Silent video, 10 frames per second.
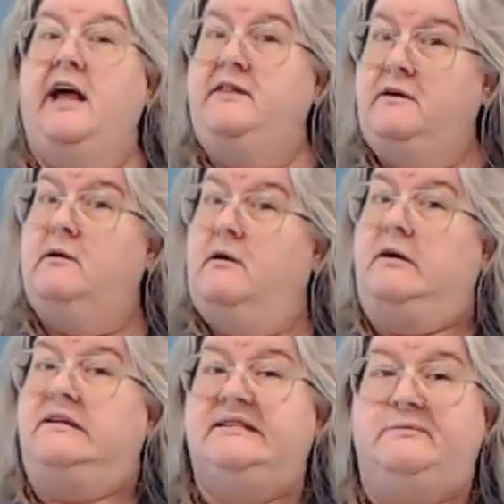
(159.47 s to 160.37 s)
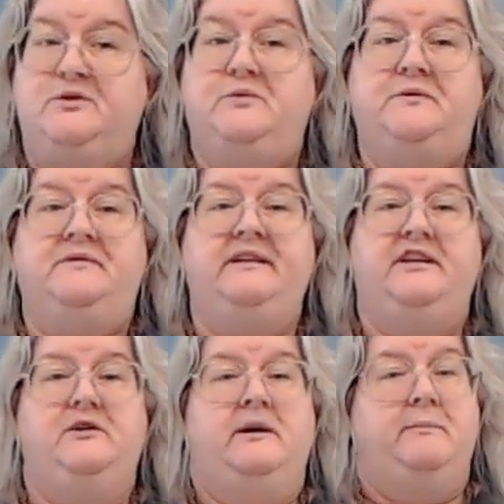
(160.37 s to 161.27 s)
And there are some tools
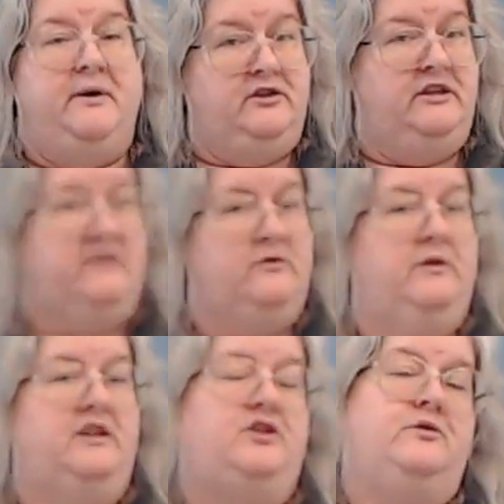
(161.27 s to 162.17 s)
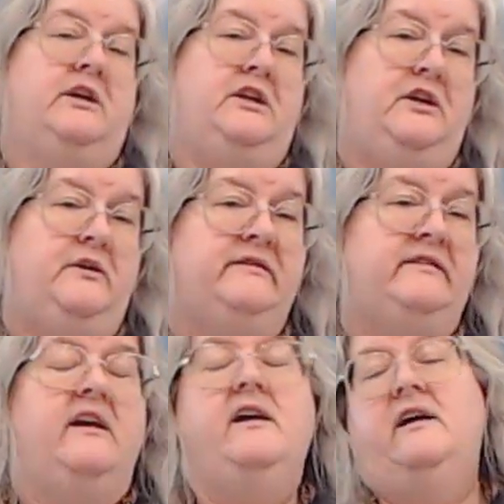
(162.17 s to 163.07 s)
that you can purchase or that you can
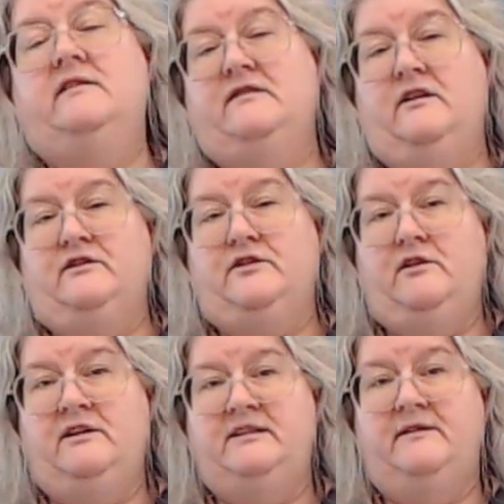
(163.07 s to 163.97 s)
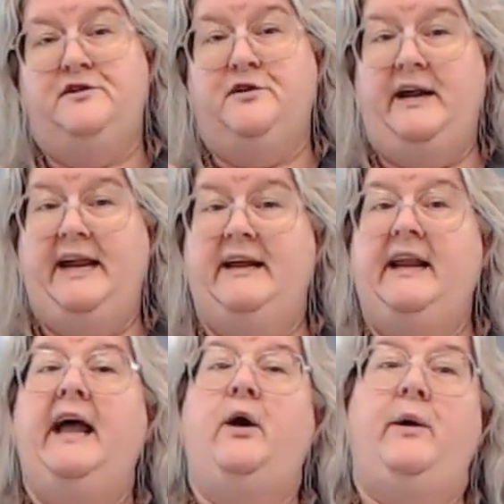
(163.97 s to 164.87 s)
use as an alternative to your
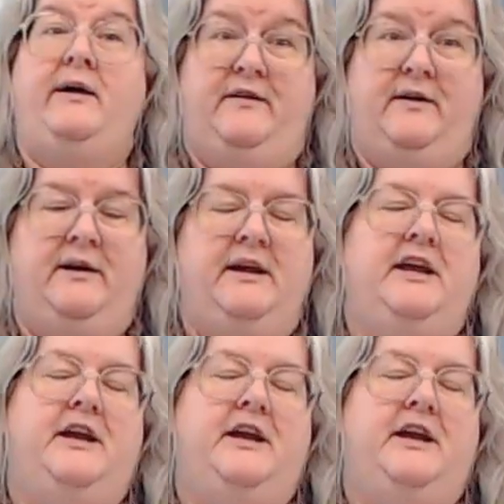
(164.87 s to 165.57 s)
hand. However,